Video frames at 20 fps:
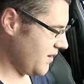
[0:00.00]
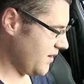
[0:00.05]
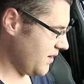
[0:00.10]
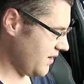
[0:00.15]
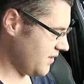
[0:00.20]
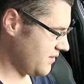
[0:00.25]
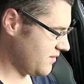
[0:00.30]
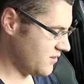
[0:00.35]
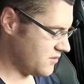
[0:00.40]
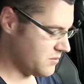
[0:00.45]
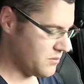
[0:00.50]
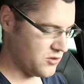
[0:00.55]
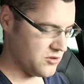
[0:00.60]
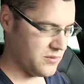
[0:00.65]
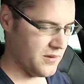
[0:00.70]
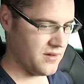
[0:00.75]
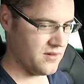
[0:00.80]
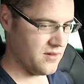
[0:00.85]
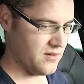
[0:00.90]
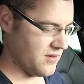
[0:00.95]
It is much
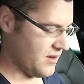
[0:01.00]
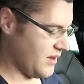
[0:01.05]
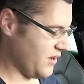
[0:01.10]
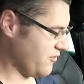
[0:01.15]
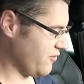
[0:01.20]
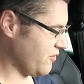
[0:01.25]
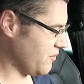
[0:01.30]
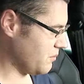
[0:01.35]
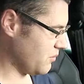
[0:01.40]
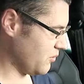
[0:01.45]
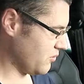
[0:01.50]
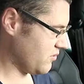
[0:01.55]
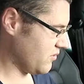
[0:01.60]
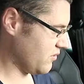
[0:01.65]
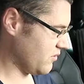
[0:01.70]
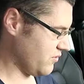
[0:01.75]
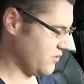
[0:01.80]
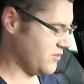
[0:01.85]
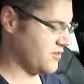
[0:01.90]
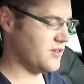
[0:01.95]
better to have
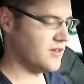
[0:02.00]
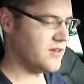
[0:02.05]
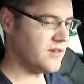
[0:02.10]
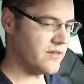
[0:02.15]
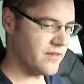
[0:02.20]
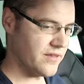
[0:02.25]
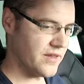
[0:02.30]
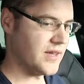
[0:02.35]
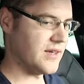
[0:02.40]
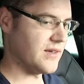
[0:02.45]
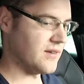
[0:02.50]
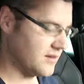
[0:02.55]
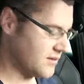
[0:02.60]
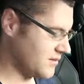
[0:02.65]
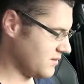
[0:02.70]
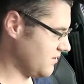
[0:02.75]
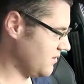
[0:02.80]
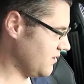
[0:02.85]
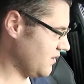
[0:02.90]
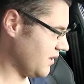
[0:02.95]
buttons for certain things.